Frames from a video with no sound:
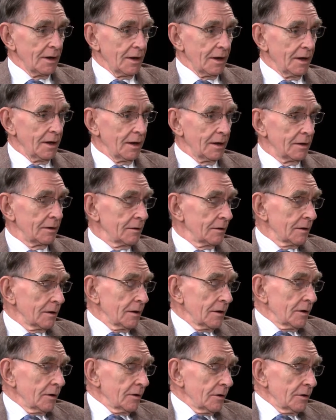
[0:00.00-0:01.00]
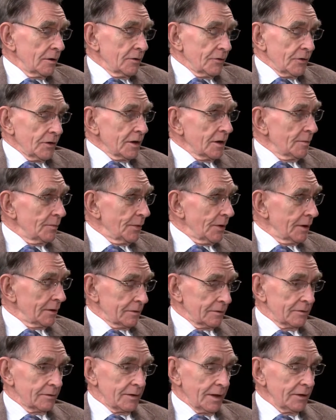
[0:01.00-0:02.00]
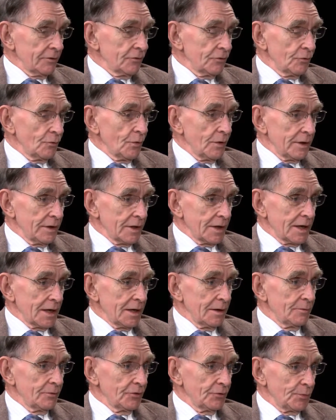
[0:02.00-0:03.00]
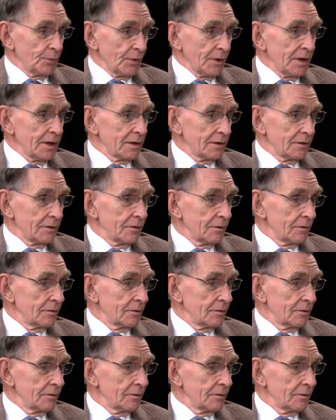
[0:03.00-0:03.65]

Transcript: And you think about, that's the way the game is played.